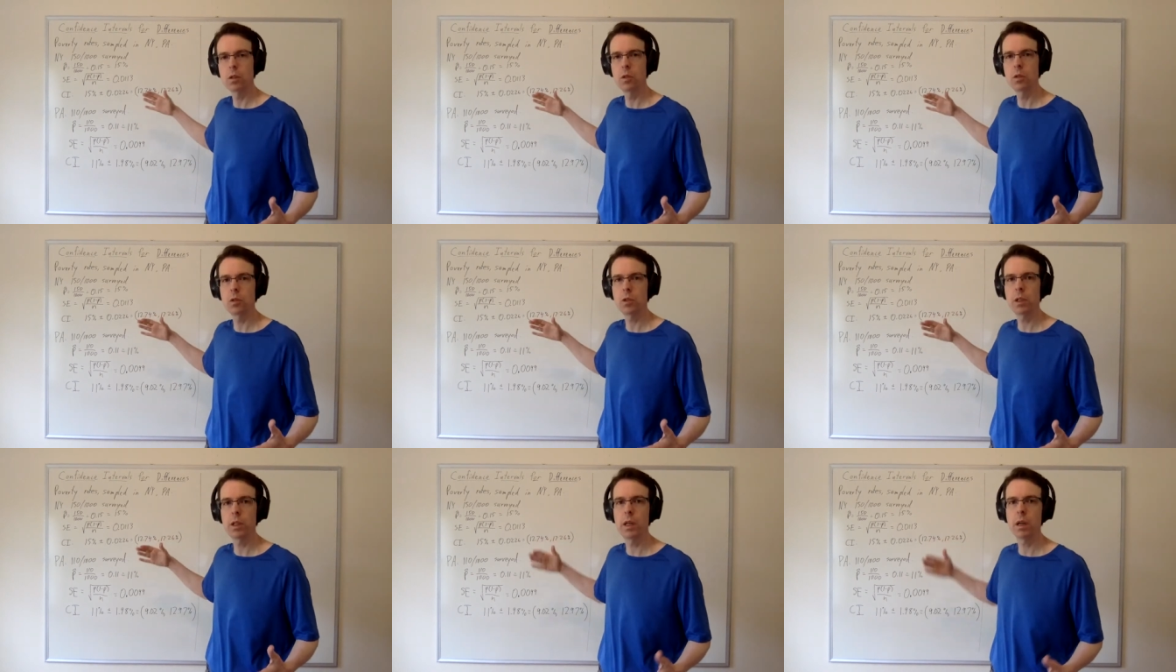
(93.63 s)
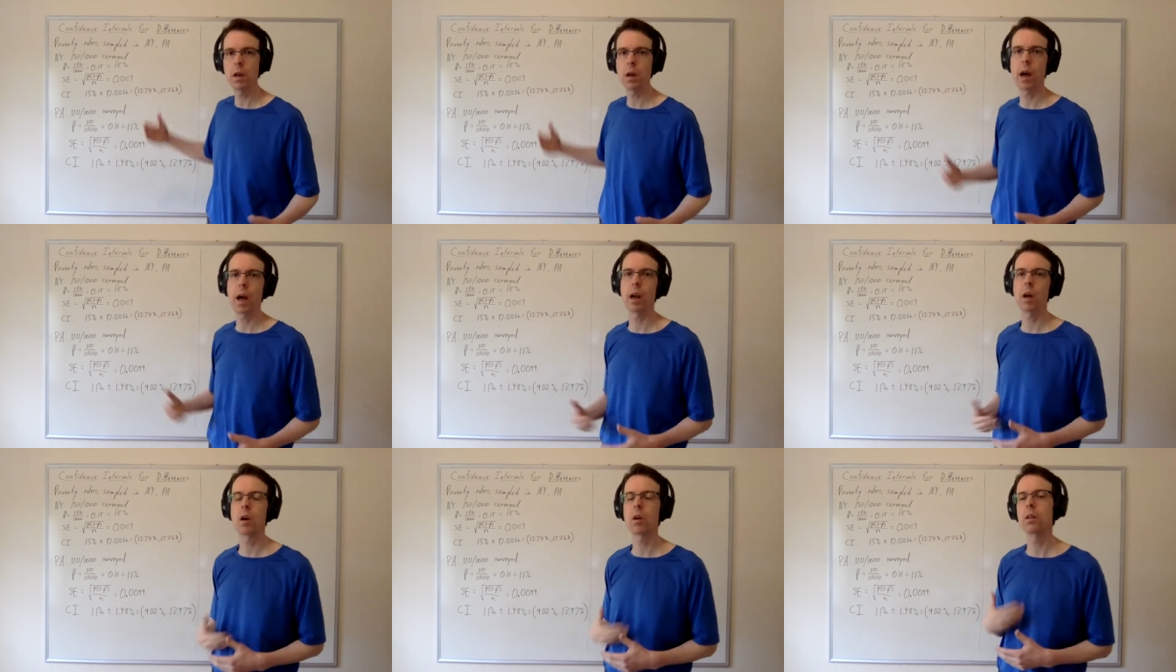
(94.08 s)
conclusion
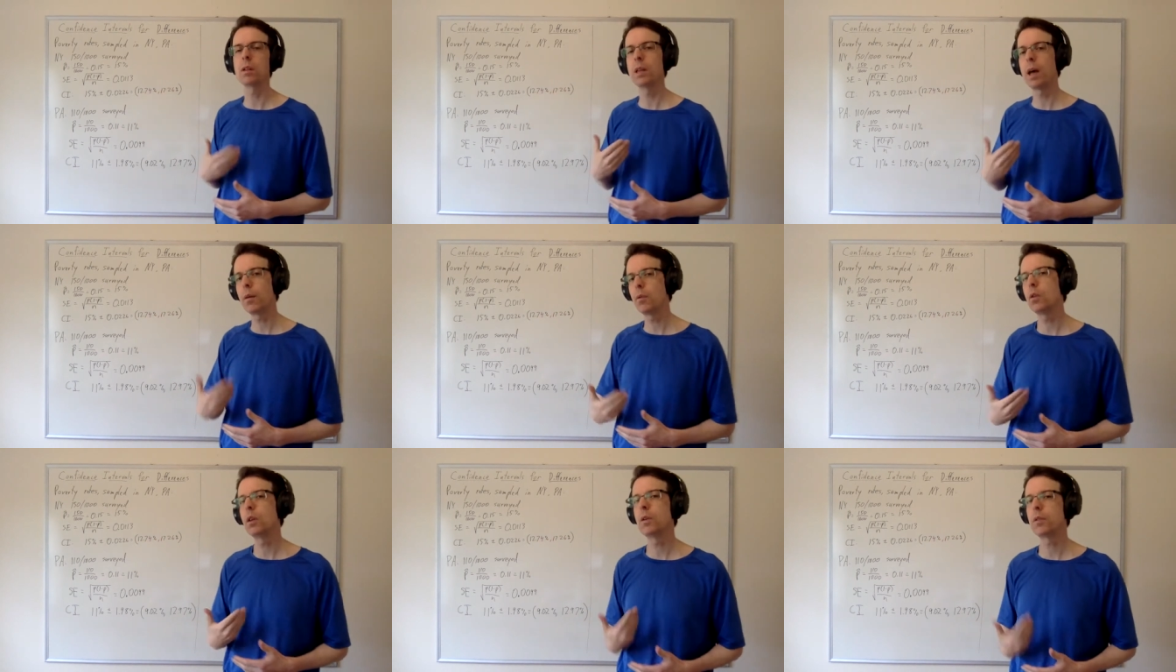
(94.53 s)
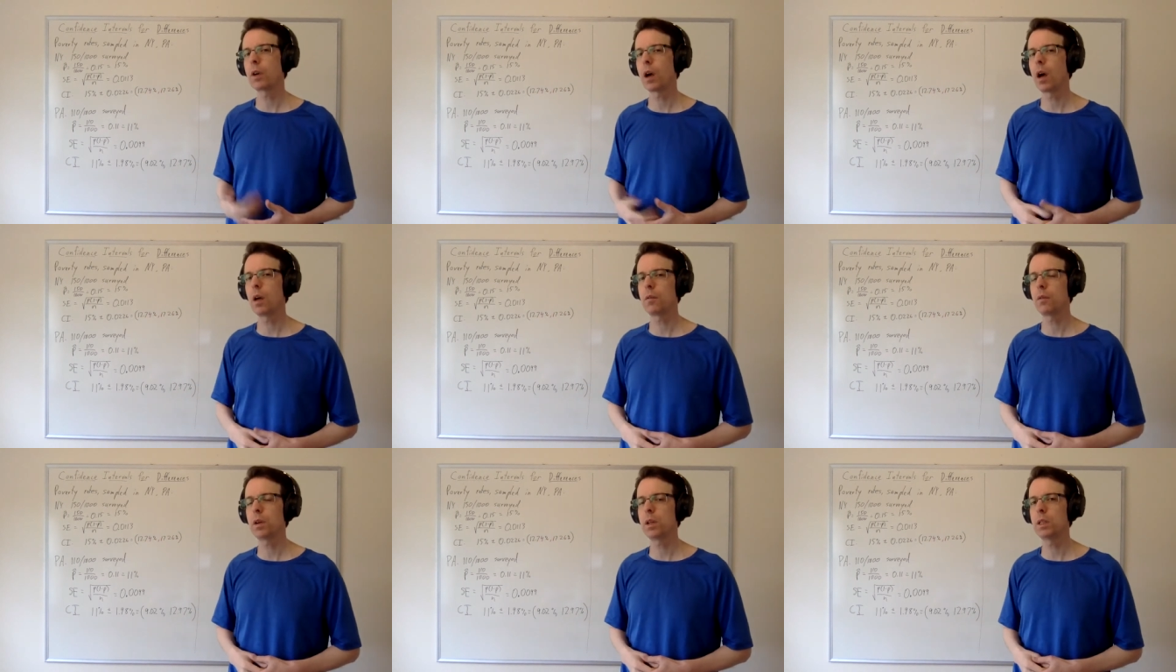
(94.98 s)
here, and our level of
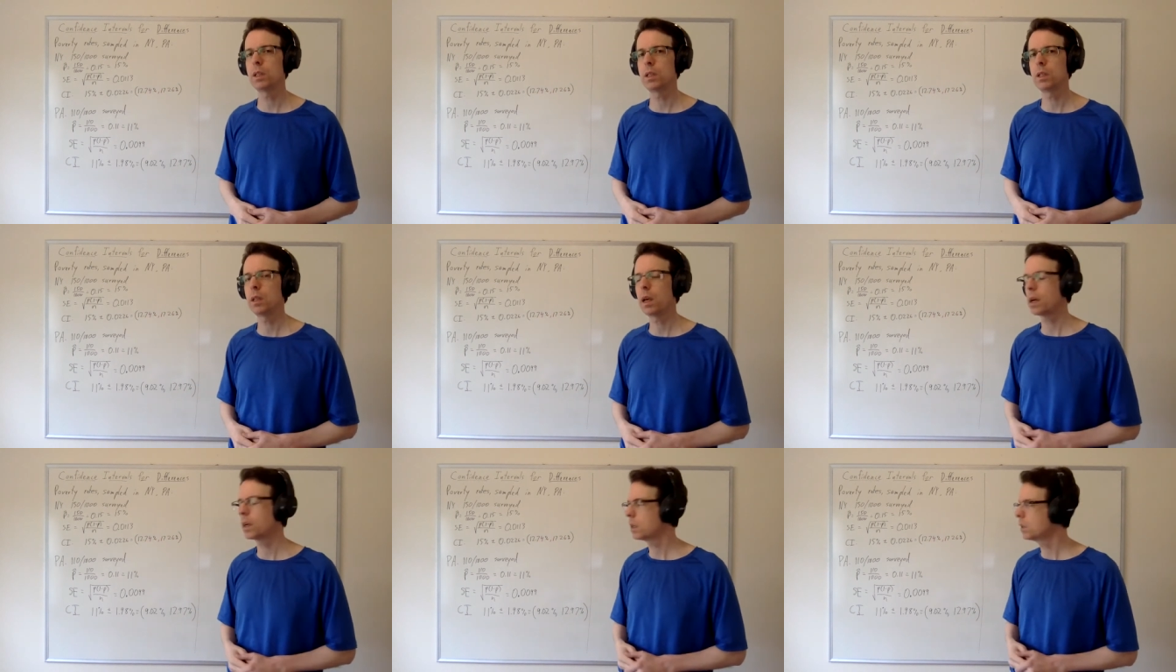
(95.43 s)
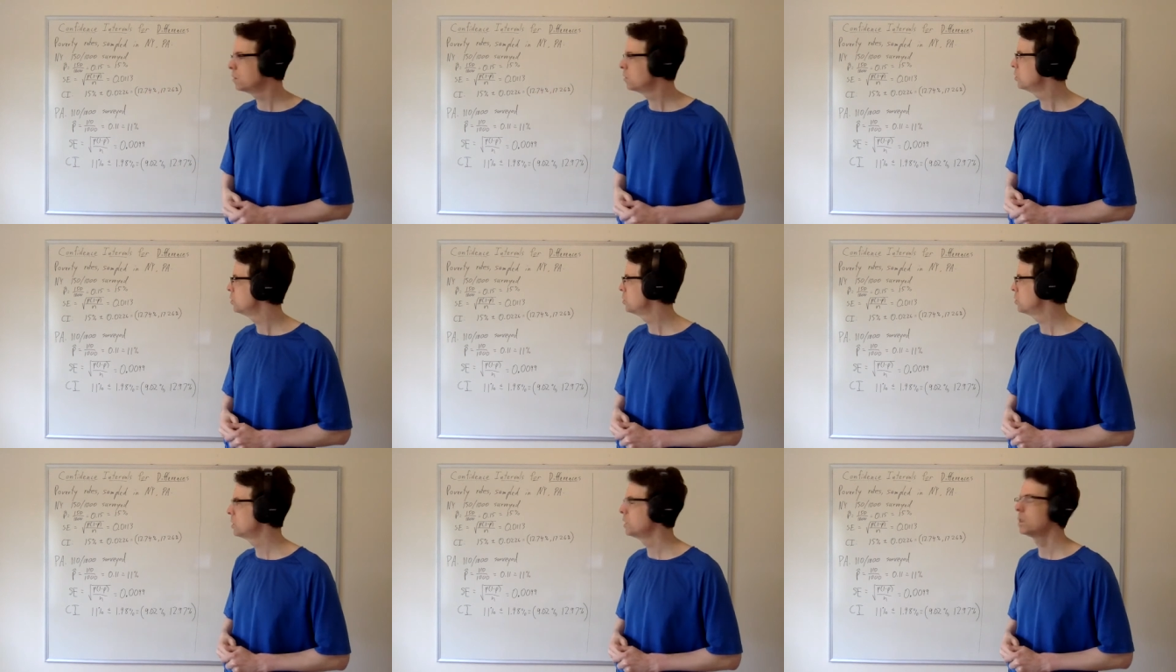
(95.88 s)
confidence in that
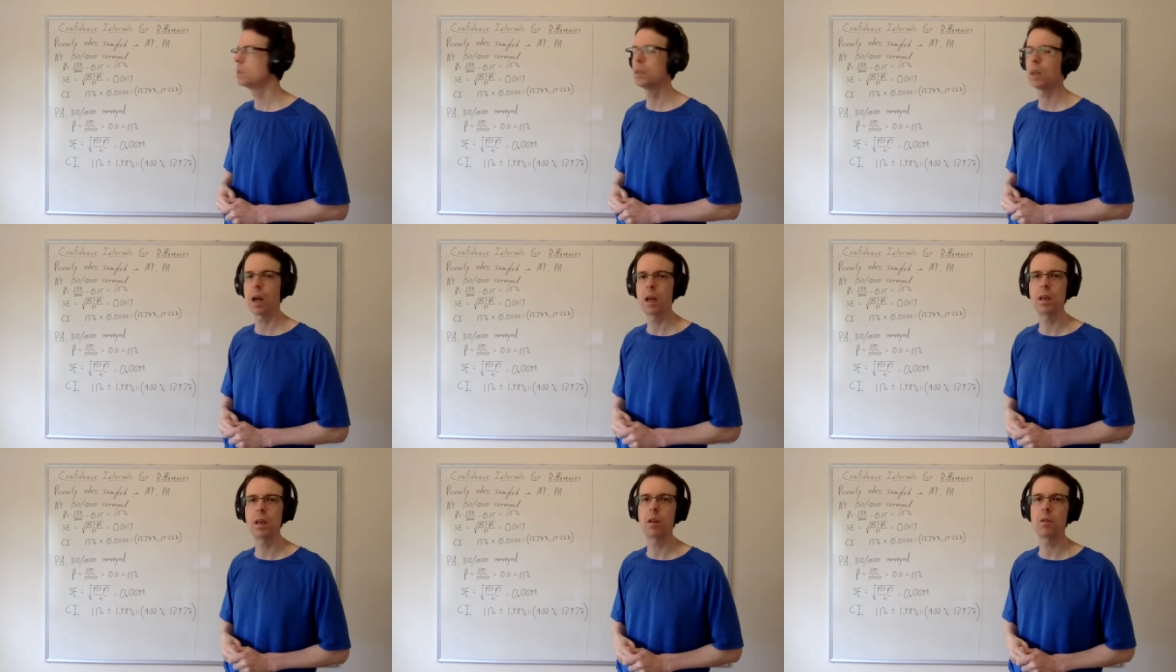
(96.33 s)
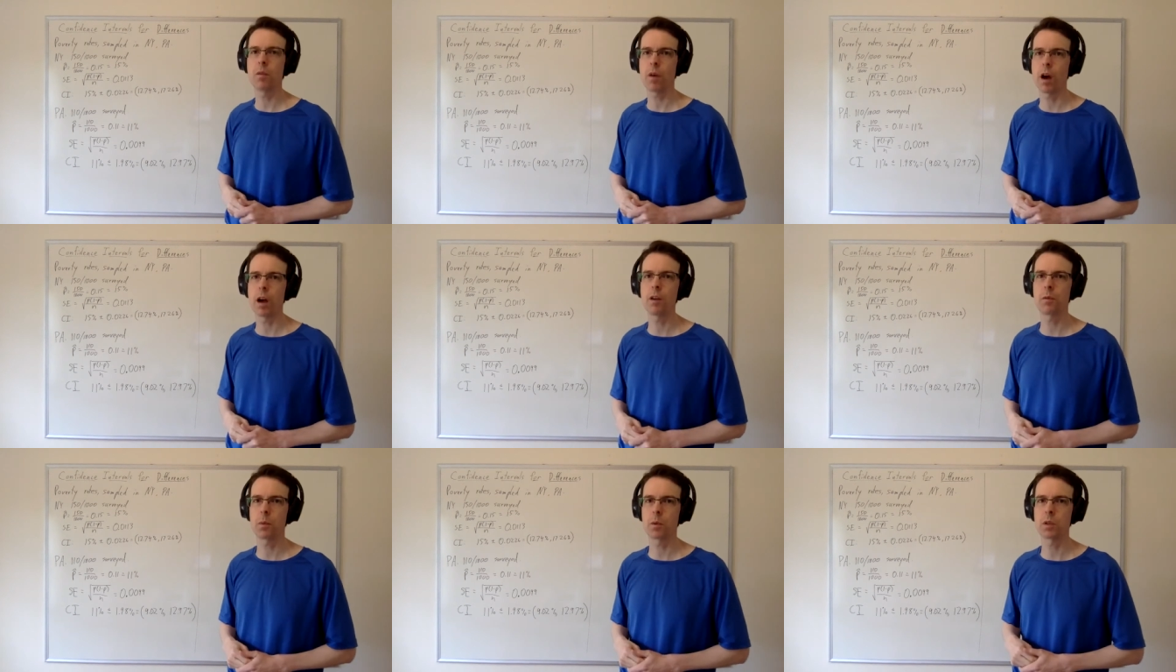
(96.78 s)
conclusion is
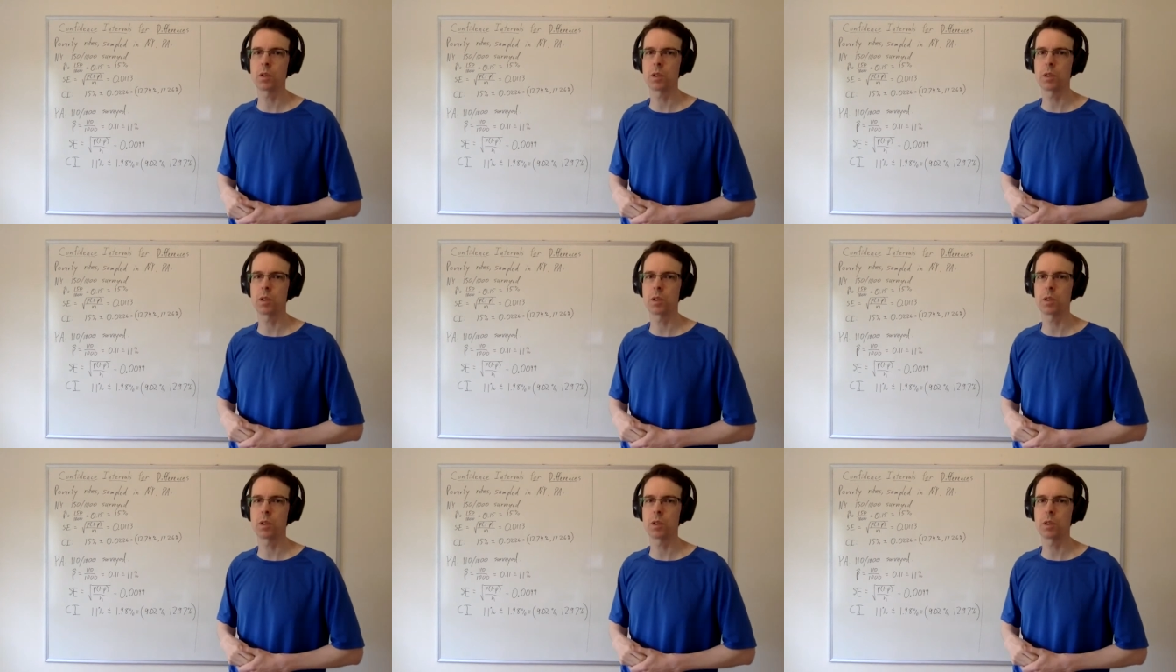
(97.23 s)
95%.